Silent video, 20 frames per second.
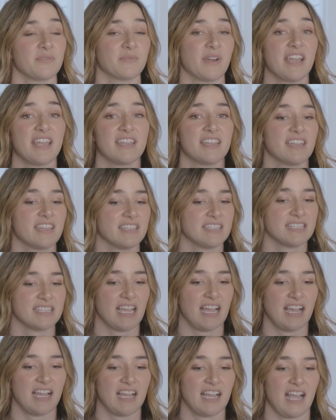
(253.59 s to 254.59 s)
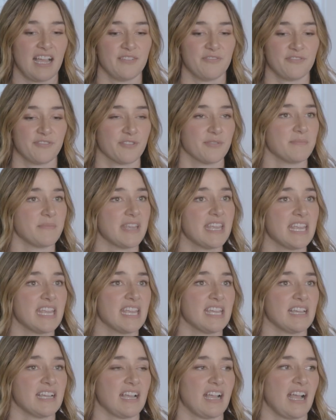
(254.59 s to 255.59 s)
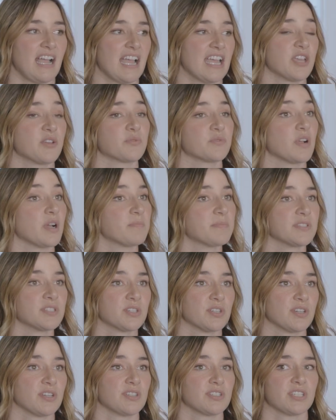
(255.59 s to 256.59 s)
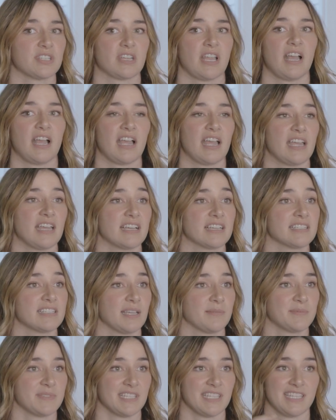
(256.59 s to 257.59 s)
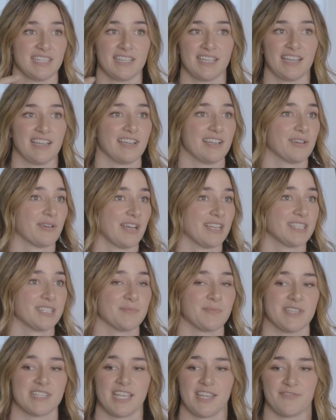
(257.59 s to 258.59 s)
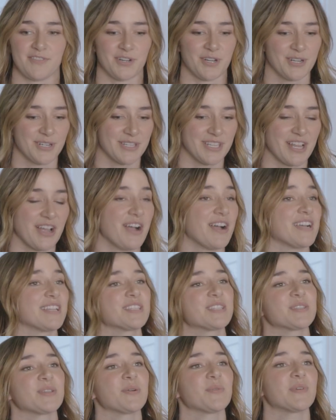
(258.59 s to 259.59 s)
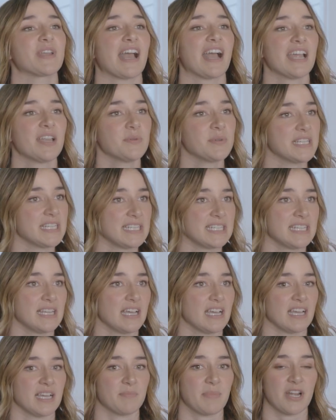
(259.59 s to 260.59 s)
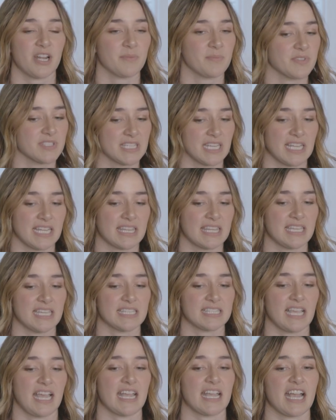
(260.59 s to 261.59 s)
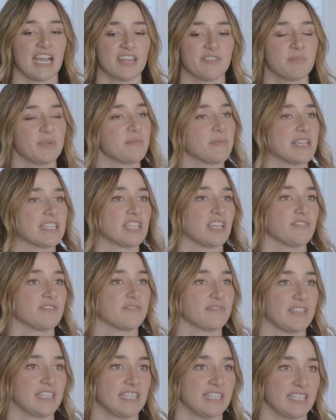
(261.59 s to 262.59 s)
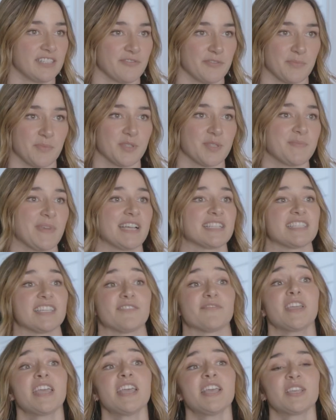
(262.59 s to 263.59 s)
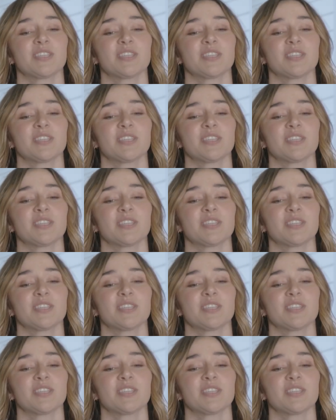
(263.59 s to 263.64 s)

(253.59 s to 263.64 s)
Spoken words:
Right. Cause I grew up in church. I accepted Christ as my Savior early on. So when I read parables like this, I kind of put myself in a different perspective.